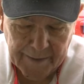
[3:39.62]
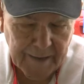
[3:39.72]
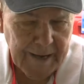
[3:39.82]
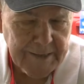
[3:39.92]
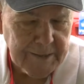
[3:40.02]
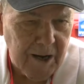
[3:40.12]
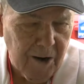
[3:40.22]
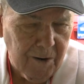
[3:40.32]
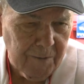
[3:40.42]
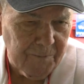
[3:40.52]

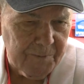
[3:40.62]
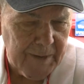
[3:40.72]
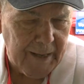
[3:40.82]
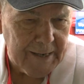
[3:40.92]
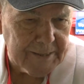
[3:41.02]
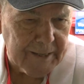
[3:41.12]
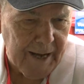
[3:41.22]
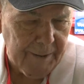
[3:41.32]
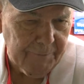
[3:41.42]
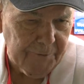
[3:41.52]

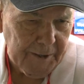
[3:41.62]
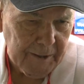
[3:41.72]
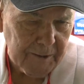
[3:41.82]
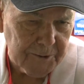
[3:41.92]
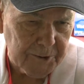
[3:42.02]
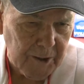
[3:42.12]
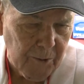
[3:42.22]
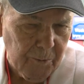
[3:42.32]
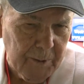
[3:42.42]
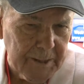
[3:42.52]
nighttime fell, so
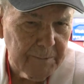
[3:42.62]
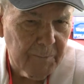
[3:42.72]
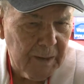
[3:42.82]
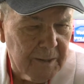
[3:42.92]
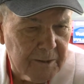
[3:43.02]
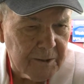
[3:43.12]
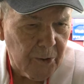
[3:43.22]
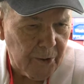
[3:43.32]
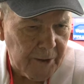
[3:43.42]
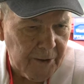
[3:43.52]
we
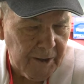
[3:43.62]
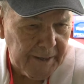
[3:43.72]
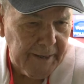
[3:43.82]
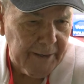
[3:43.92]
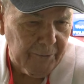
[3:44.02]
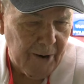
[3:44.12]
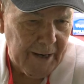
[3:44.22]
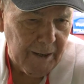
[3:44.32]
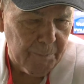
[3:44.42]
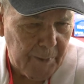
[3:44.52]
sort of dug in
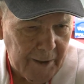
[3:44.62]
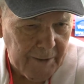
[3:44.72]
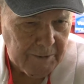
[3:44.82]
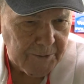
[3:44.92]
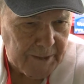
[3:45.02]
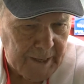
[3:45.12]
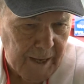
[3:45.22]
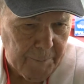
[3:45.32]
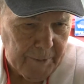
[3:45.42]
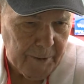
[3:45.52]
right up there on the
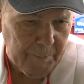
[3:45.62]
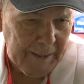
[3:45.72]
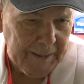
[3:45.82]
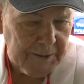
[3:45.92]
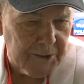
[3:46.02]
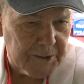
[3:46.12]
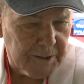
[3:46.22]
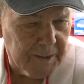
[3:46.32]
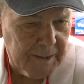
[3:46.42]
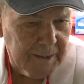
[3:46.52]
top of the beach.
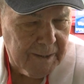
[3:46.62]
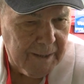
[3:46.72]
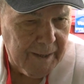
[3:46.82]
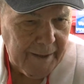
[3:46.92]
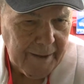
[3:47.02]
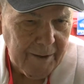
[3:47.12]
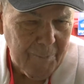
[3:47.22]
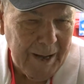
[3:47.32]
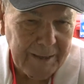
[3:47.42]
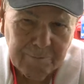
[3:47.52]
And
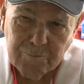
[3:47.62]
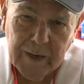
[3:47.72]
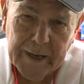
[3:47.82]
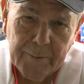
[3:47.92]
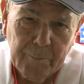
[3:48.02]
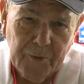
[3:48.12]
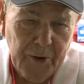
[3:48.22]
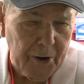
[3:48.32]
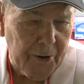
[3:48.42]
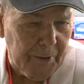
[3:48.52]
about
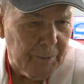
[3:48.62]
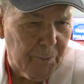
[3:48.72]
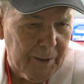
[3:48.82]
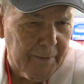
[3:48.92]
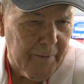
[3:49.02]
11:30, one of